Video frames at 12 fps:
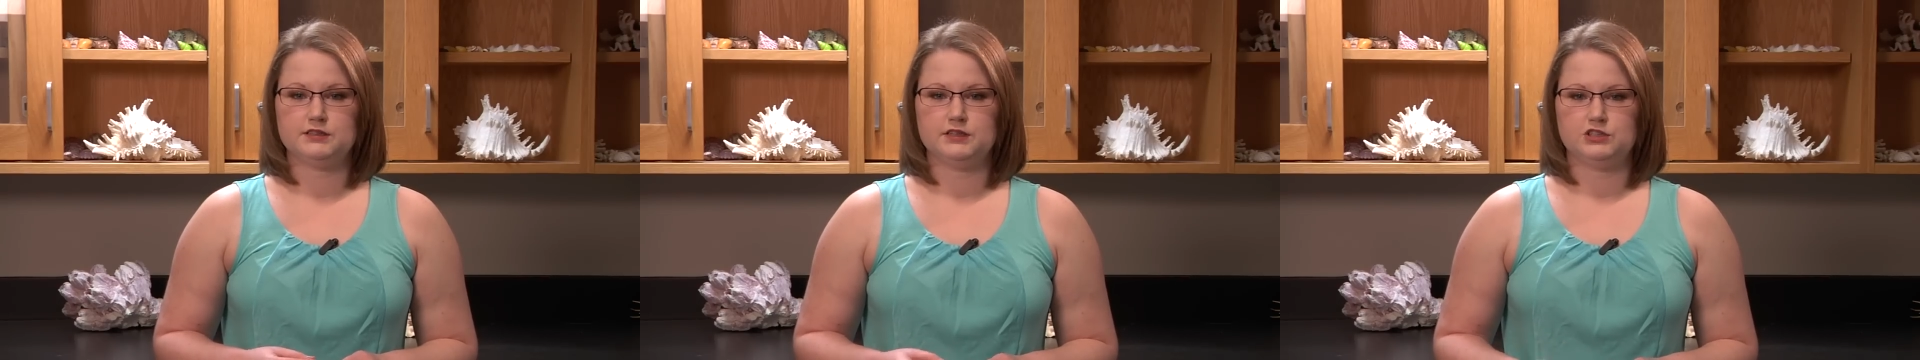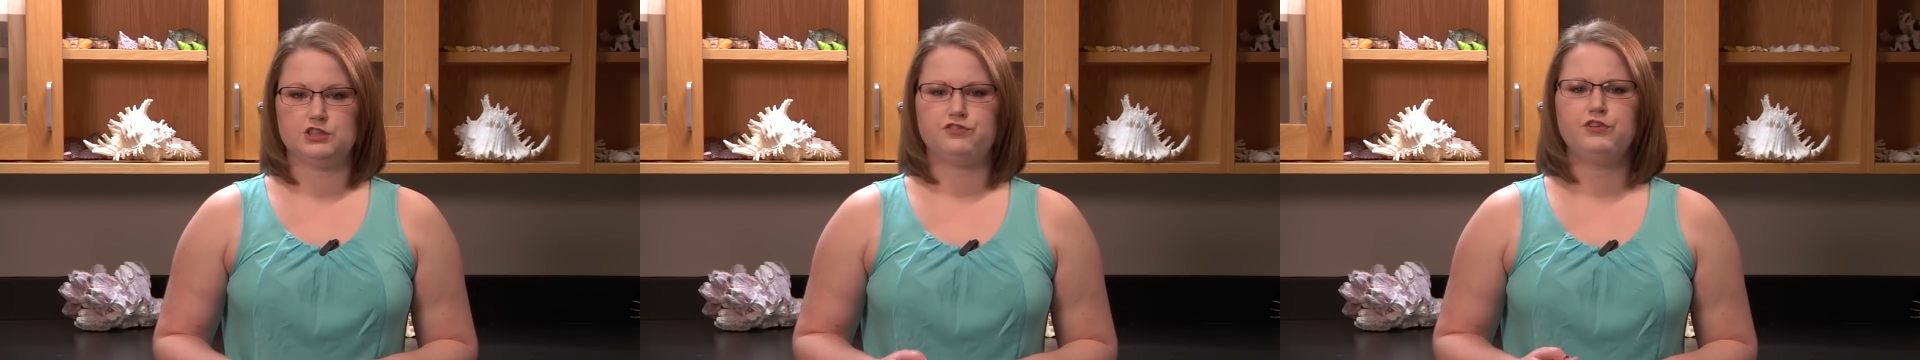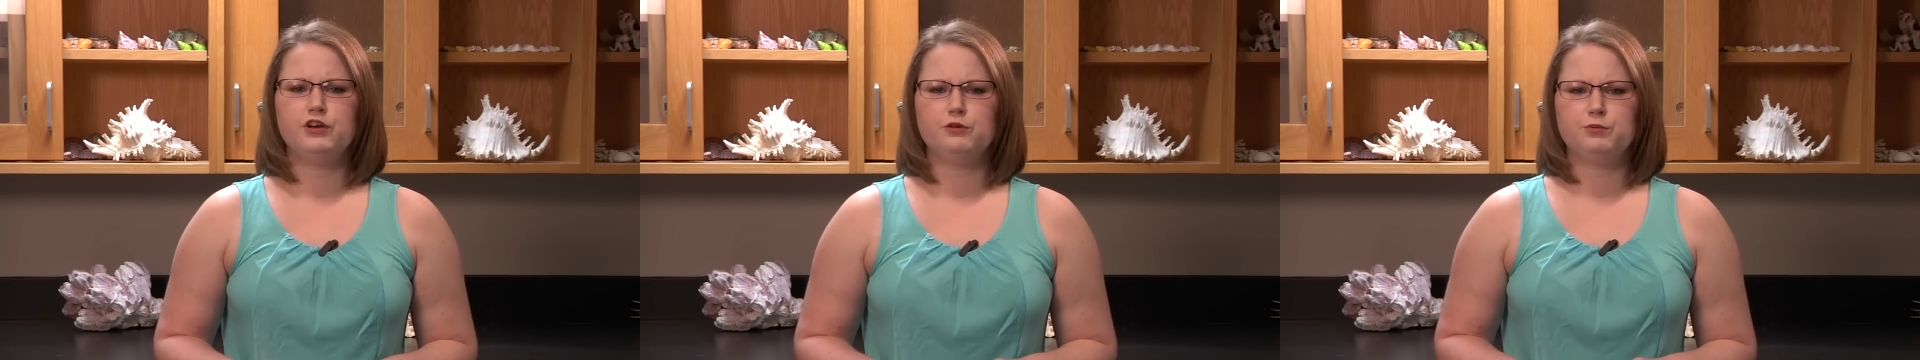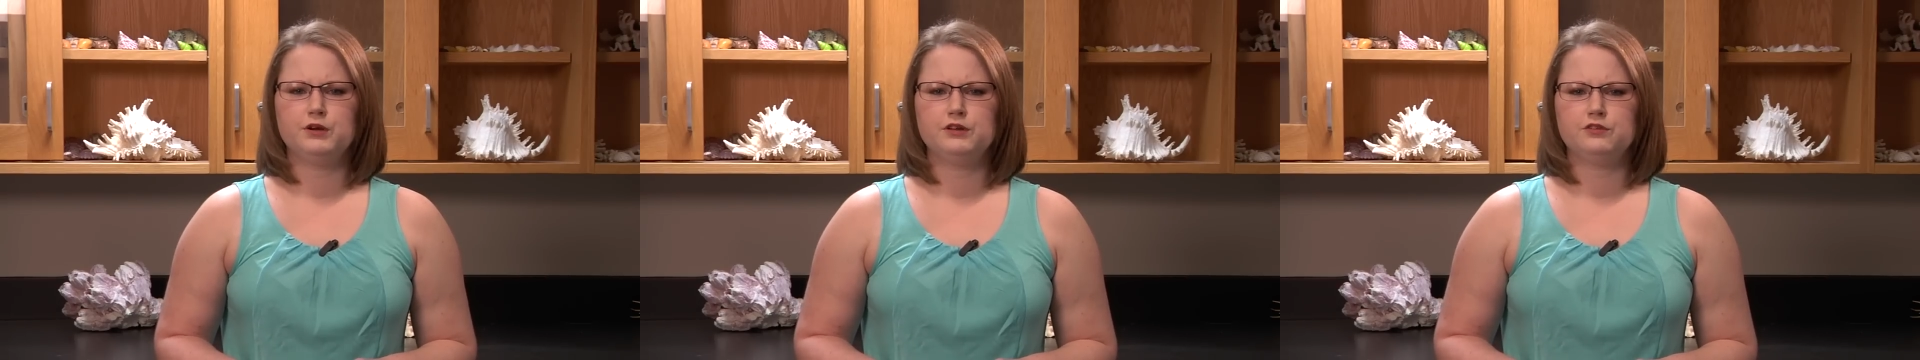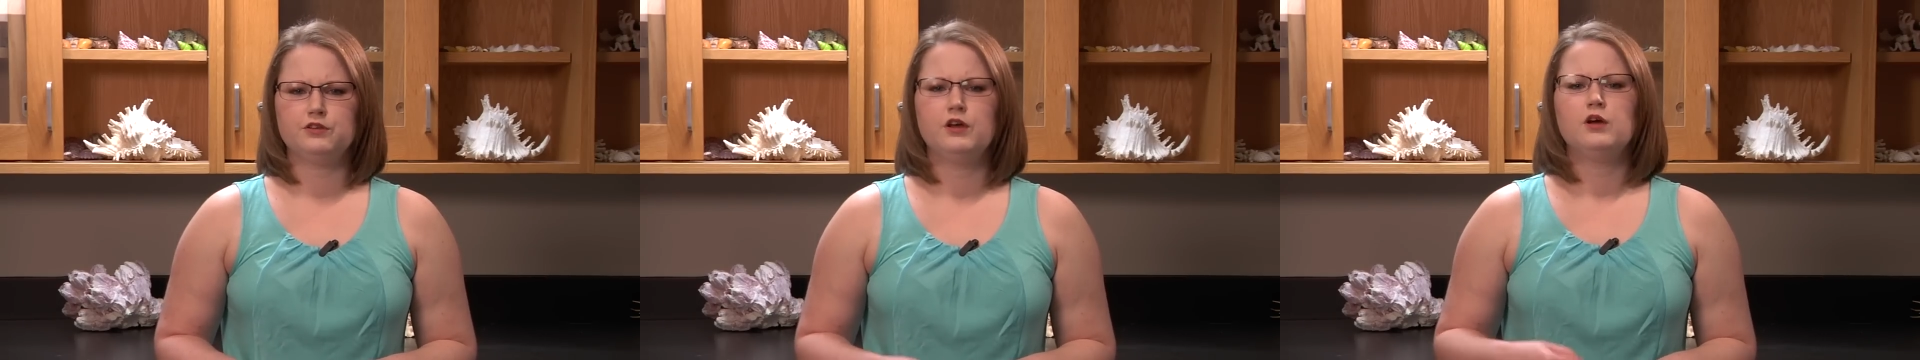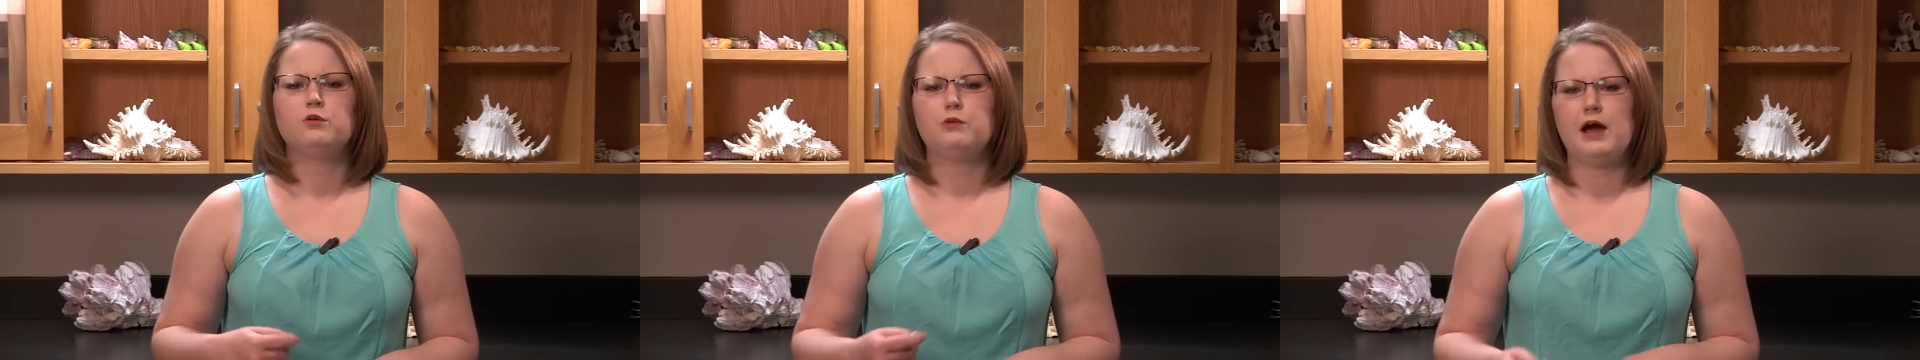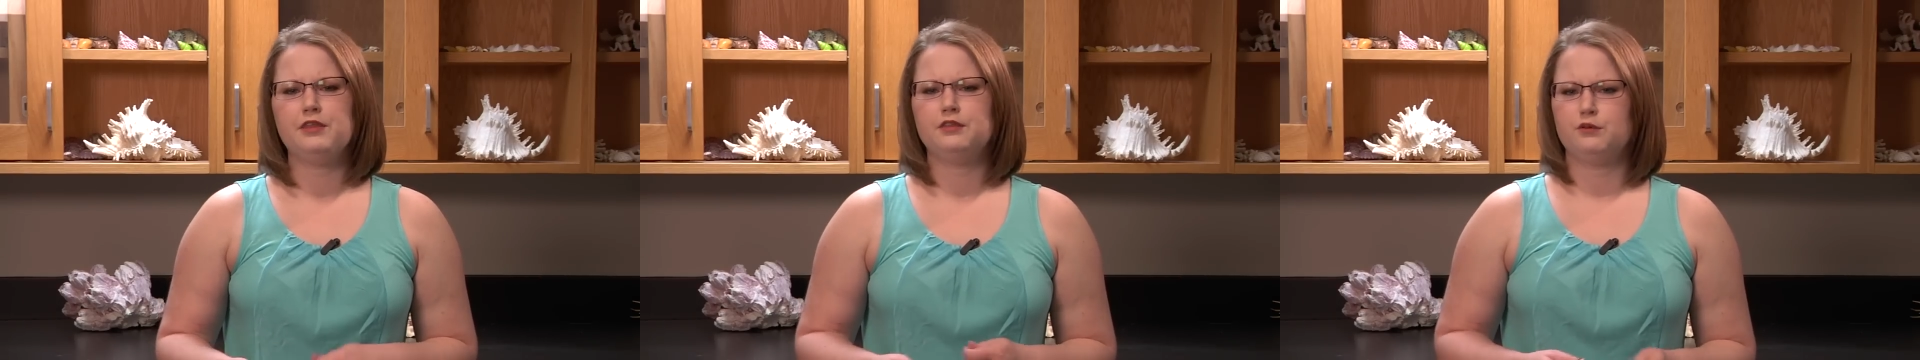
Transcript: such as fingerprints, rather